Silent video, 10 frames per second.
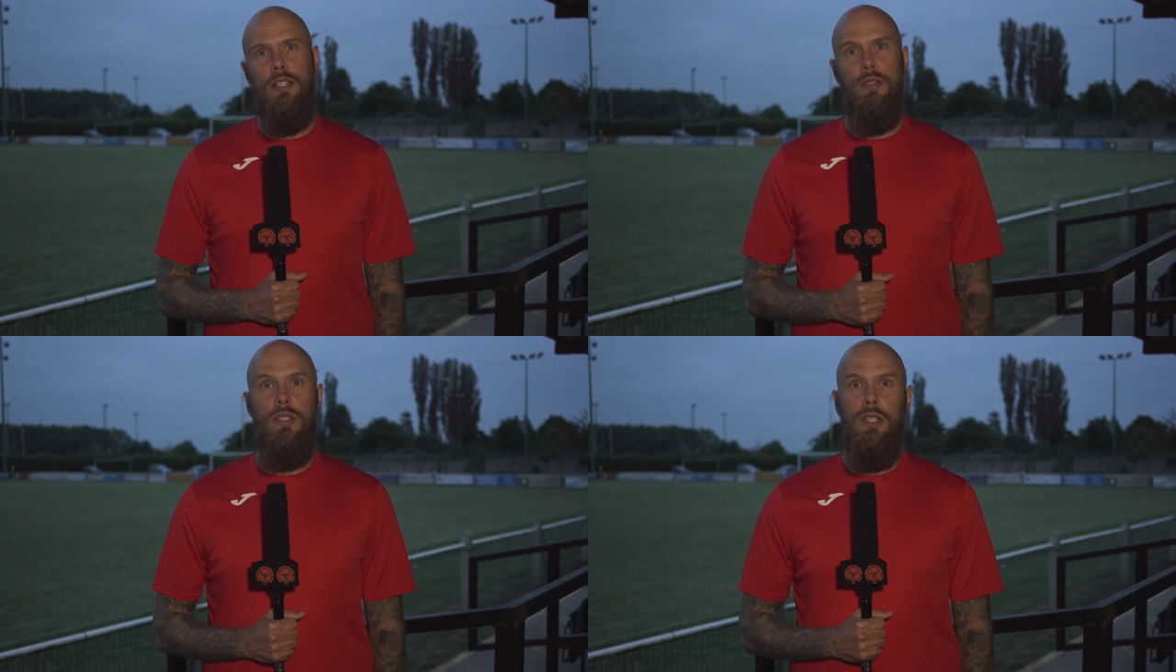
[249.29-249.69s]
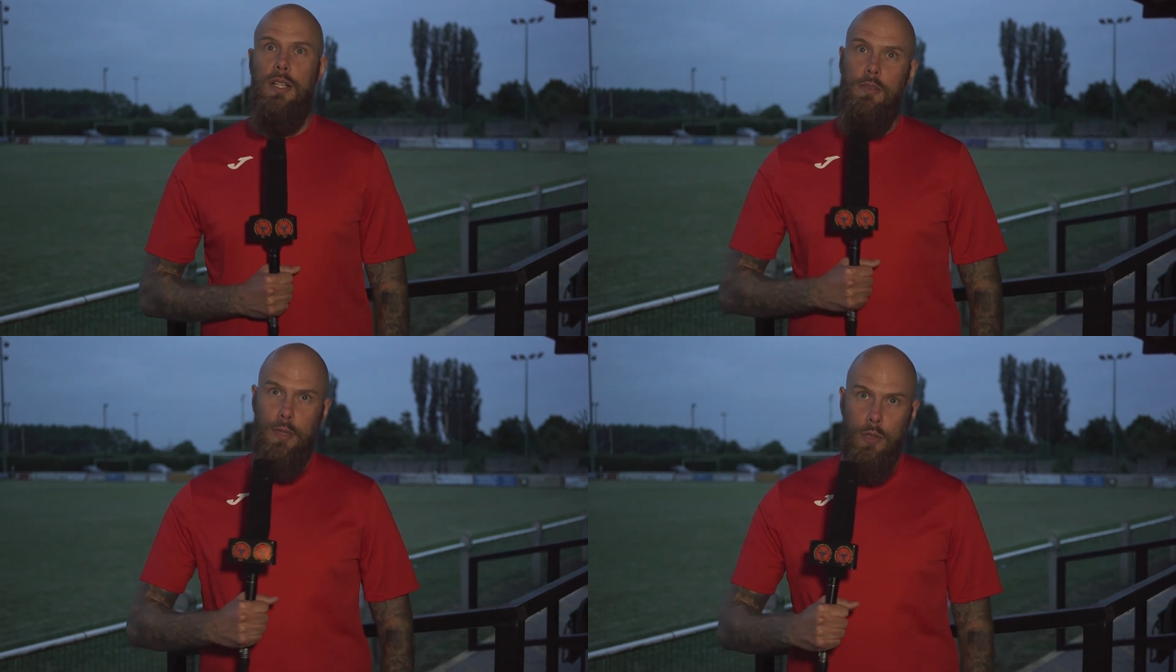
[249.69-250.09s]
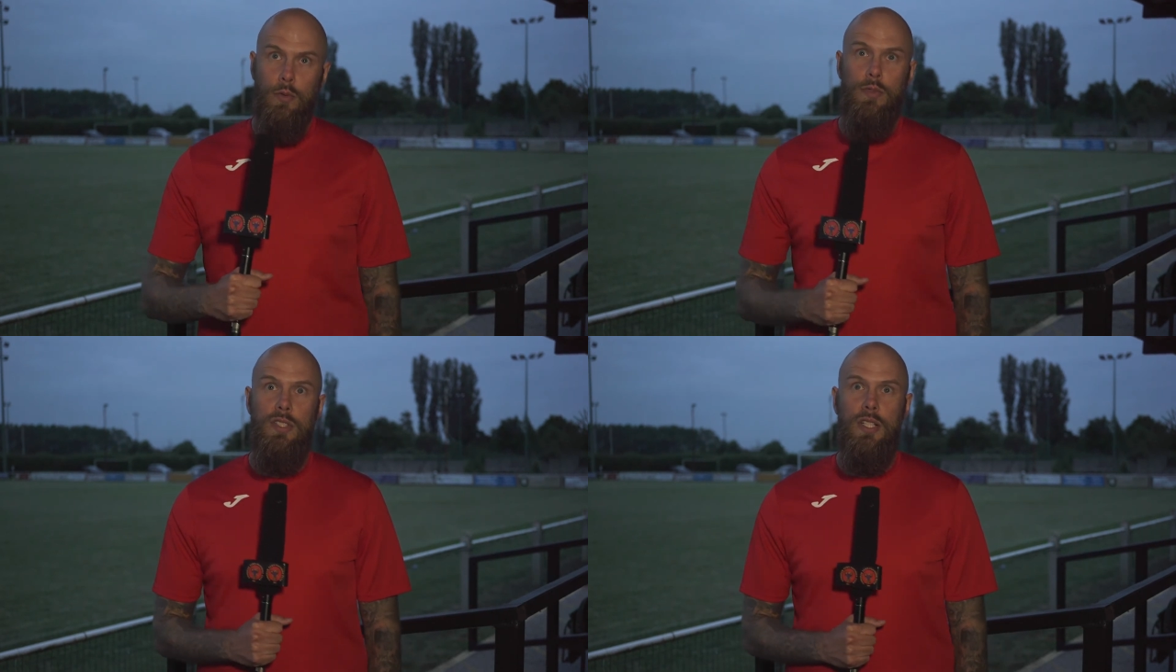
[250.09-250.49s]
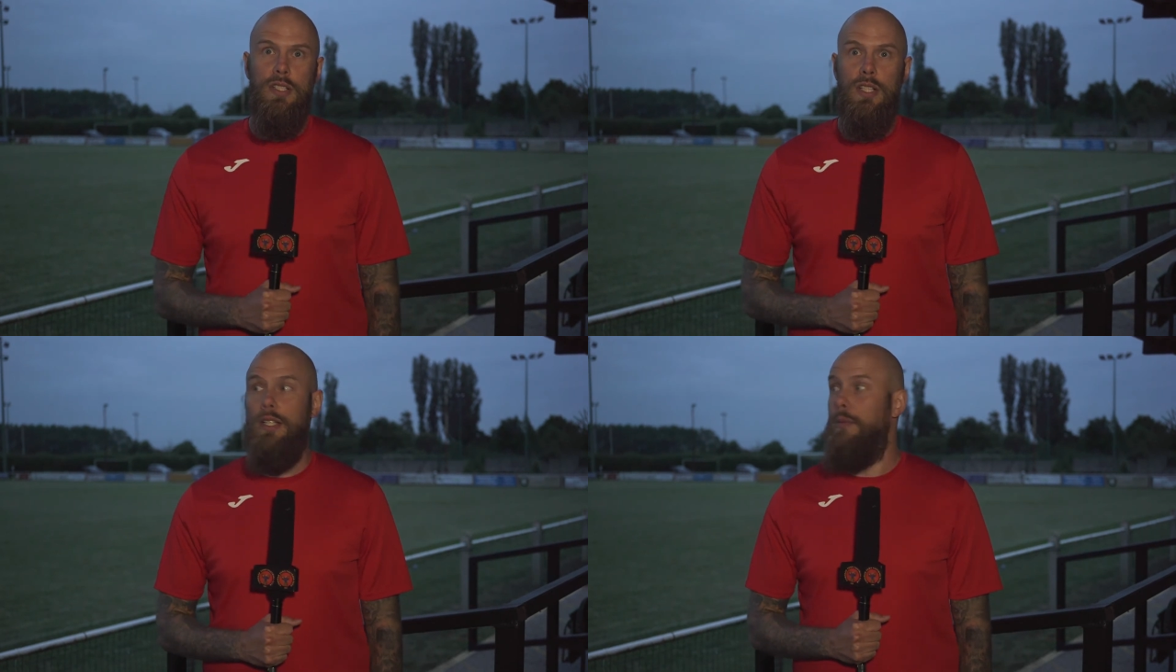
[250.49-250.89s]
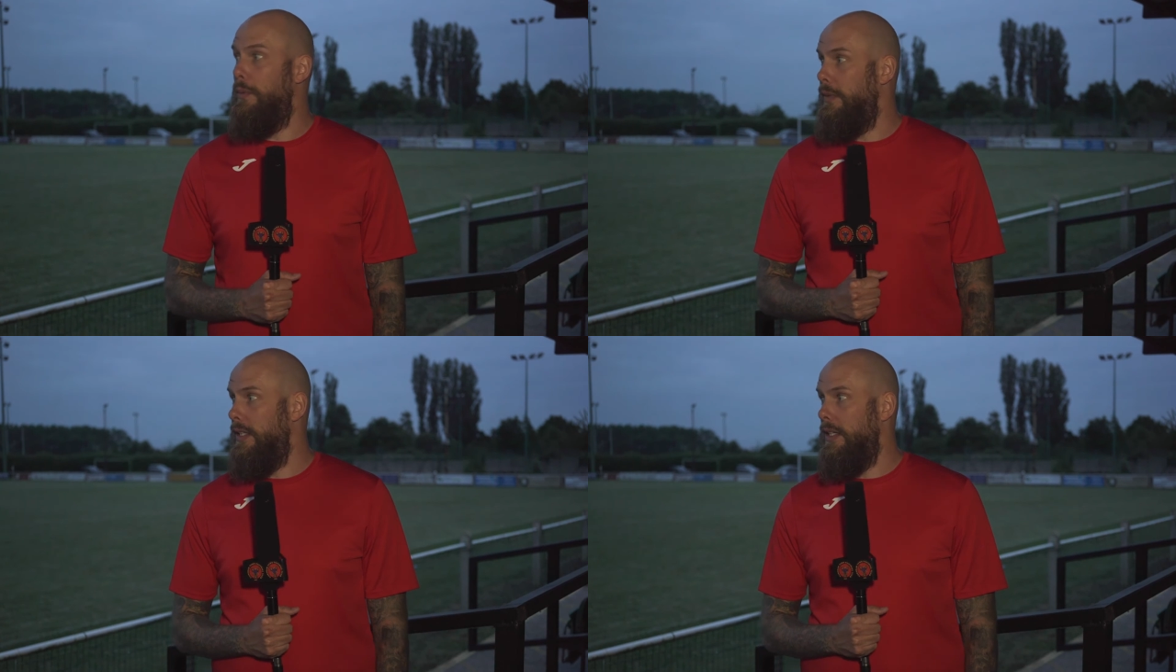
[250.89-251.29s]
so I said, give me all for 60, and then we'll
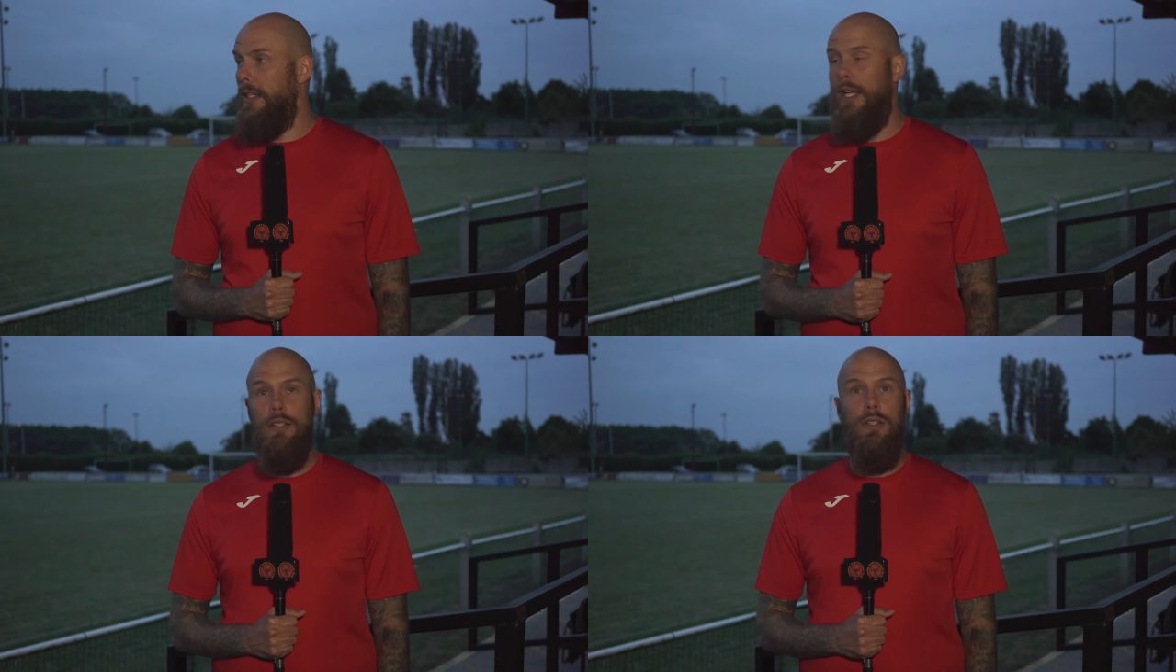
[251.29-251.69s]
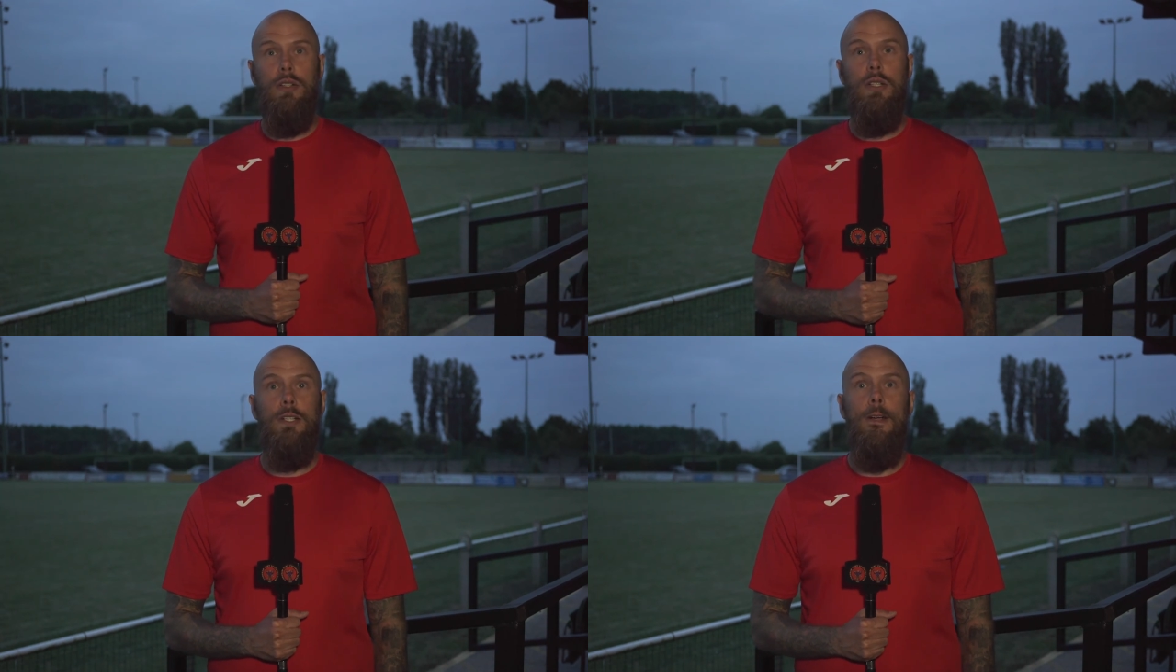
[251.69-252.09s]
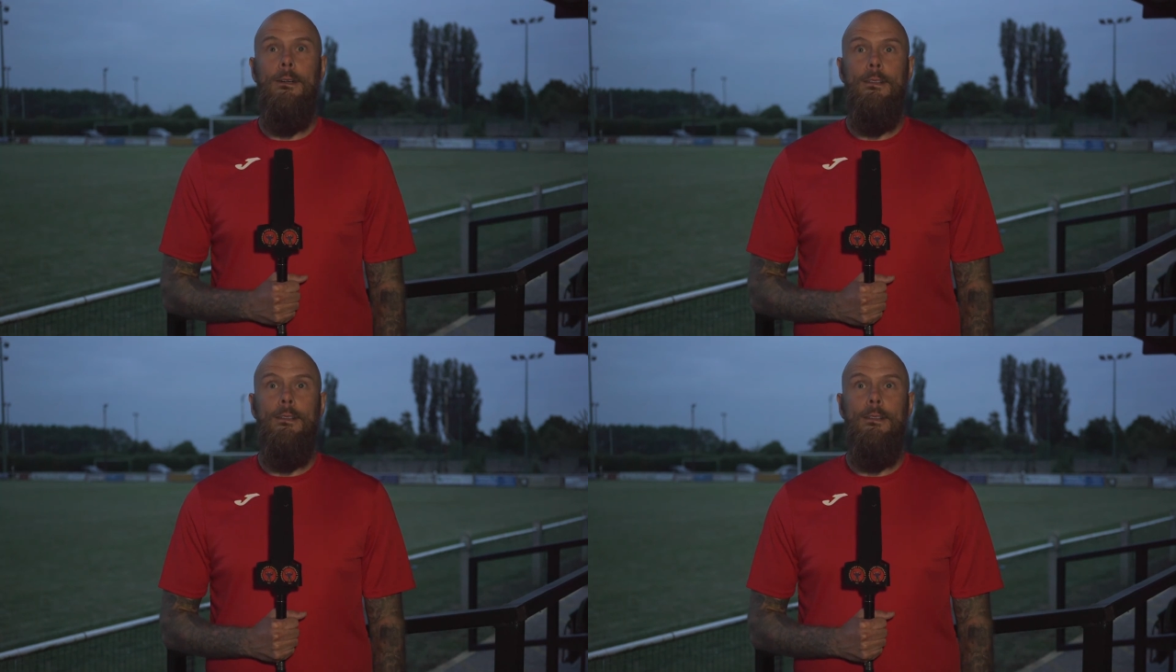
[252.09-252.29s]
bring the other lads on. And